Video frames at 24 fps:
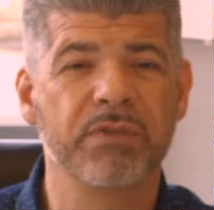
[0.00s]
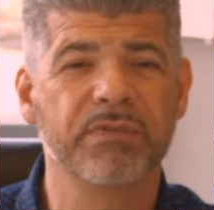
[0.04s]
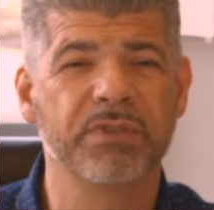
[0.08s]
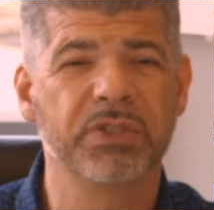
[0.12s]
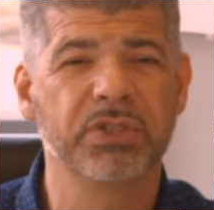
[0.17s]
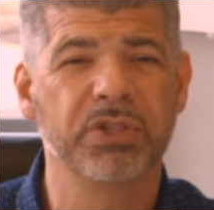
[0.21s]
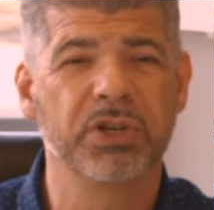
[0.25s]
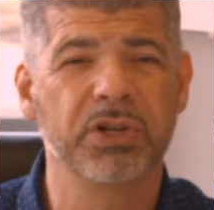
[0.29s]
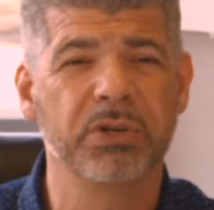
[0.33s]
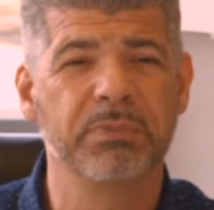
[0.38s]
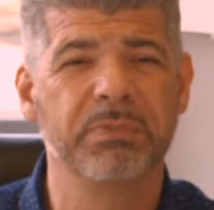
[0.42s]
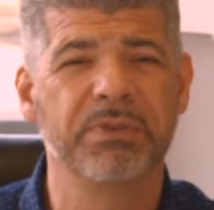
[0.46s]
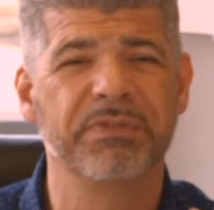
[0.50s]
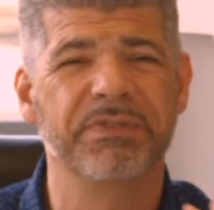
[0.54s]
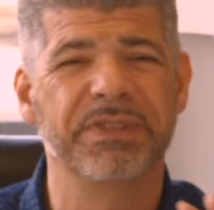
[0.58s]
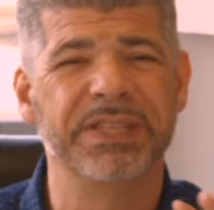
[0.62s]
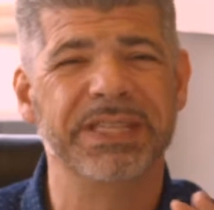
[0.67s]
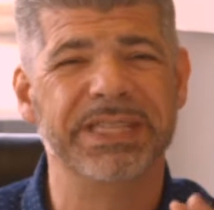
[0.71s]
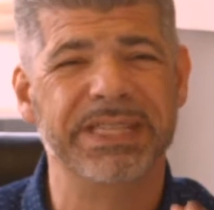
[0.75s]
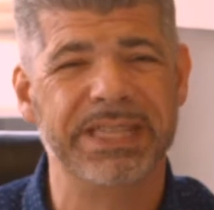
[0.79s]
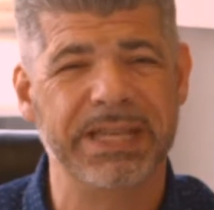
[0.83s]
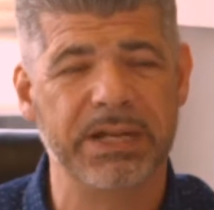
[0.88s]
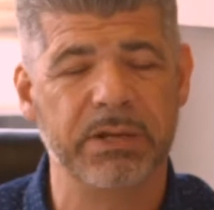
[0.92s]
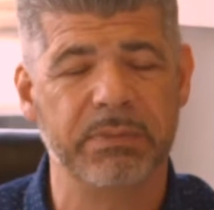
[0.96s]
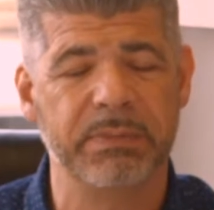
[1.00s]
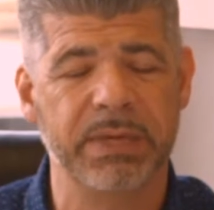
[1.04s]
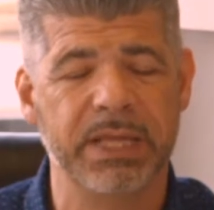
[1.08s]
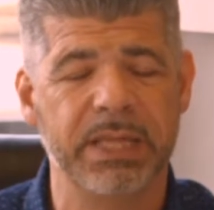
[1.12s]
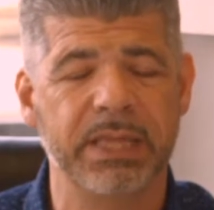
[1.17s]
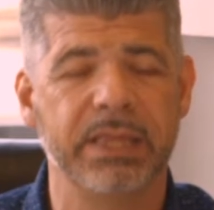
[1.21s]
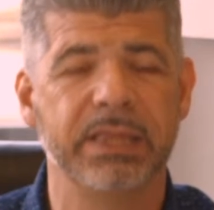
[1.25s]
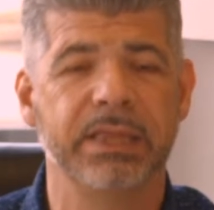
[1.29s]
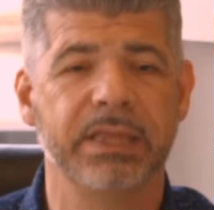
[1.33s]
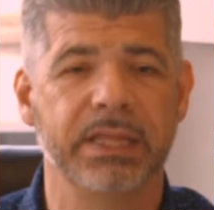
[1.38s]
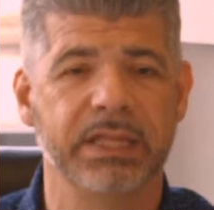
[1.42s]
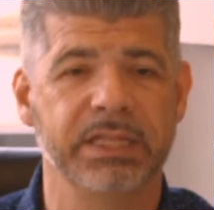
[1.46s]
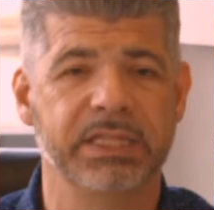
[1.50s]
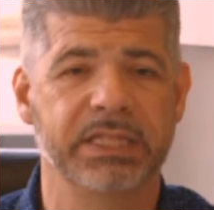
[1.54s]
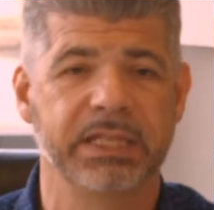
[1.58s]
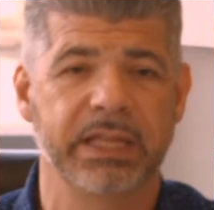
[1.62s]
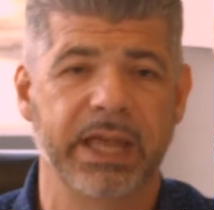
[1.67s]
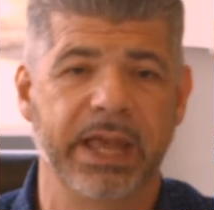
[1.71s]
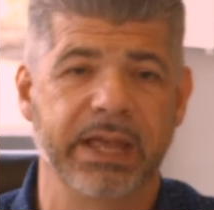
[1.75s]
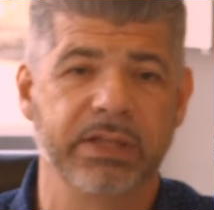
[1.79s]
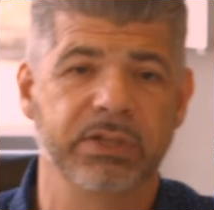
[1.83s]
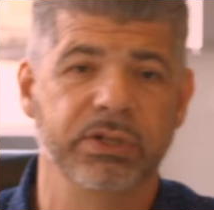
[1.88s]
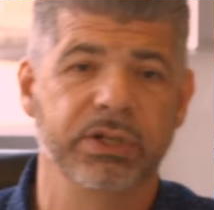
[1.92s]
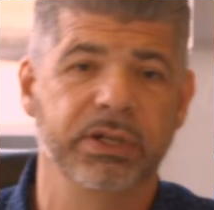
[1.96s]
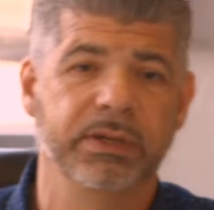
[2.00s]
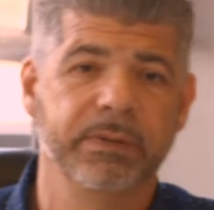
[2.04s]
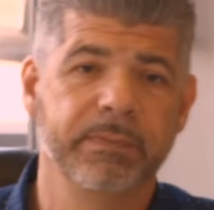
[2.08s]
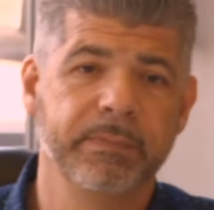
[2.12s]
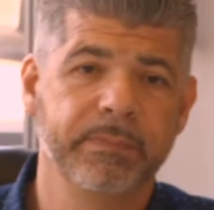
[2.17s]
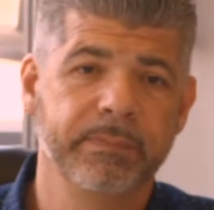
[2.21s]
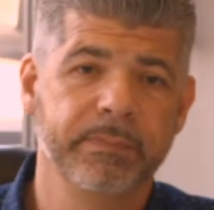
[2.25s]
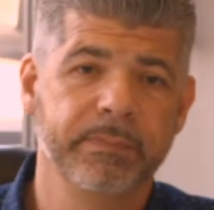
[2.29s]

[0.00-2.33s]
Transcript: of a term of endearment than slander.